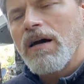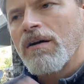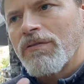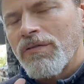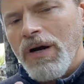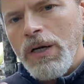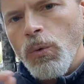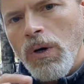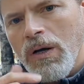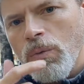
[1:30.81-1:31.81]
of right
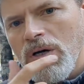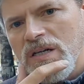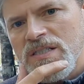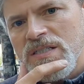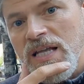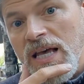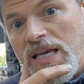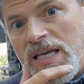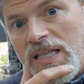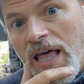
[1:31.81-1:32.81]
where I was
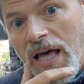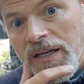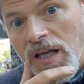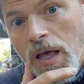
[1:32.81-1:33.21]
taking that